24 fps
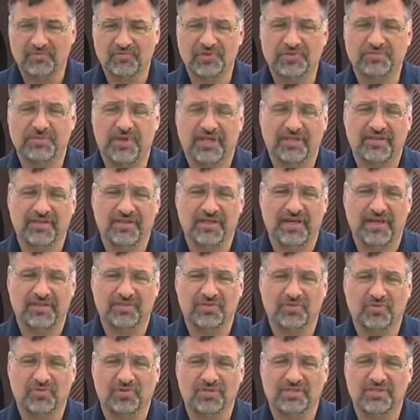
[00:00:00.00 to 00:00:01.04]
respect the
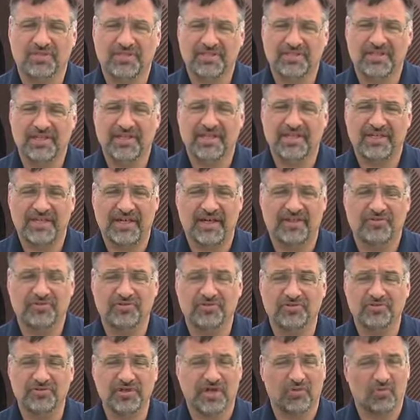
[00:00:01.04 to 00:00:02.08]
escorts, stay together,
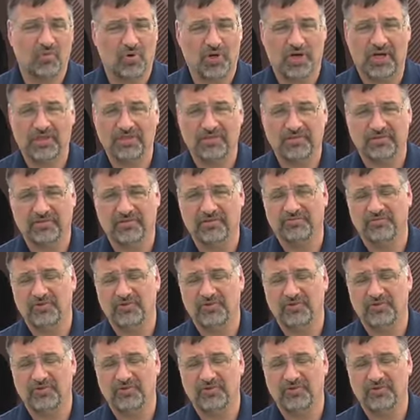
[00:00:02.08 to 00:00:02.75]
do not wander.